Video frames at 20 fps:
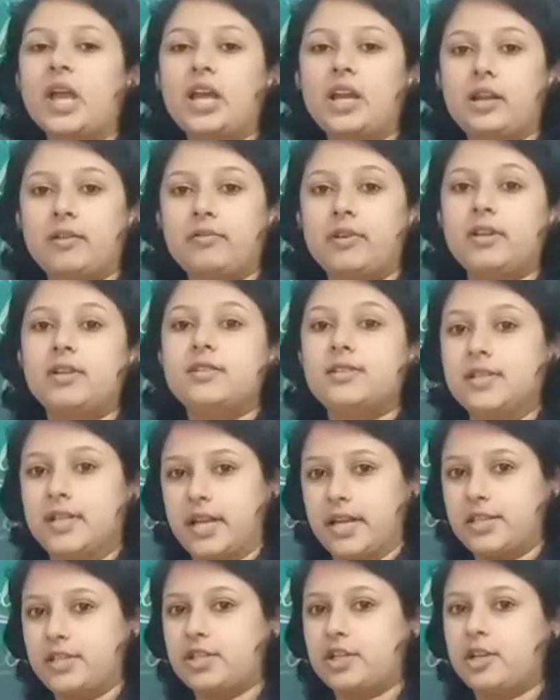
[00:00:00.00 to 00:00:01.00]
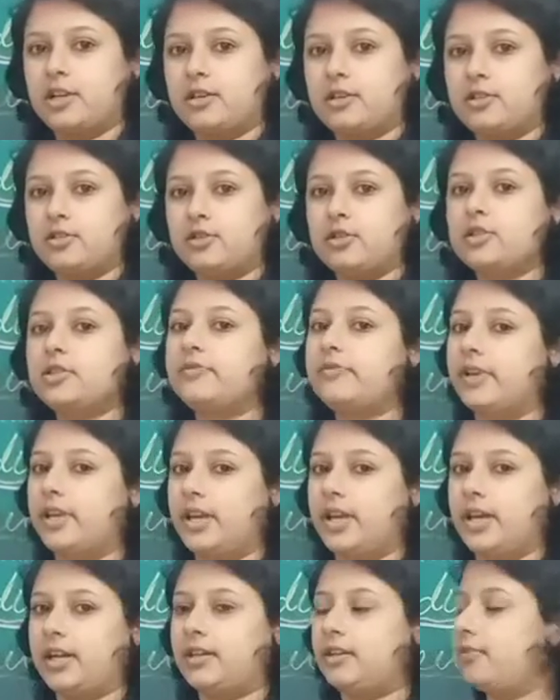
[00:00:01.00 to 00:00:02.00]
River is a natural resource.
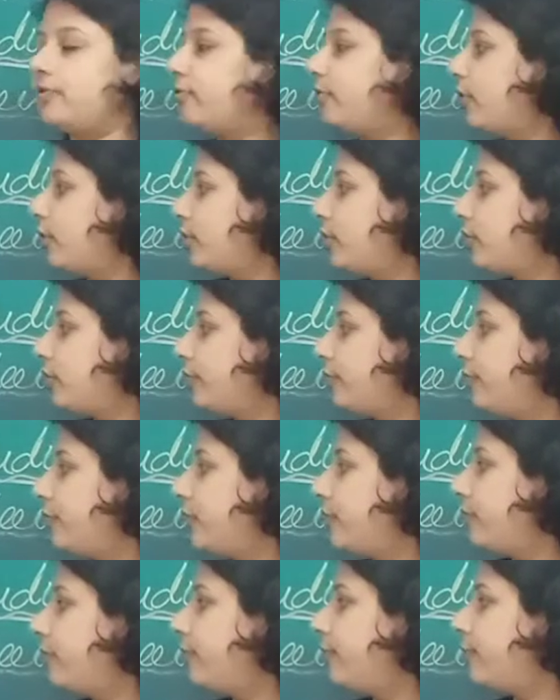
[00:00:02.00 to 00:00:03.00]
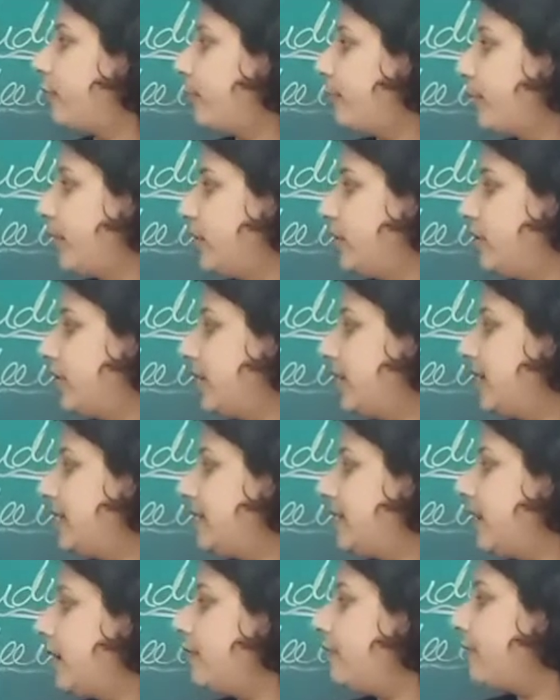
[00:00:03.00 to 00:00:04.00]
We get the water of river from nature
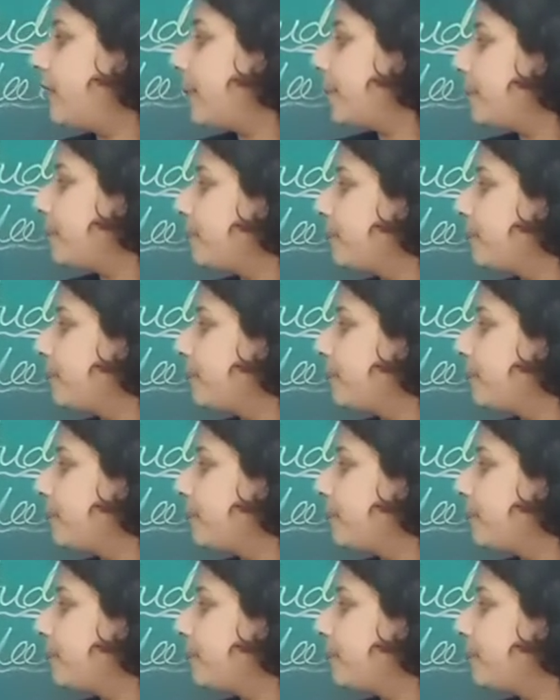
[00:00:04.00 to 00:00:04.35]
itself.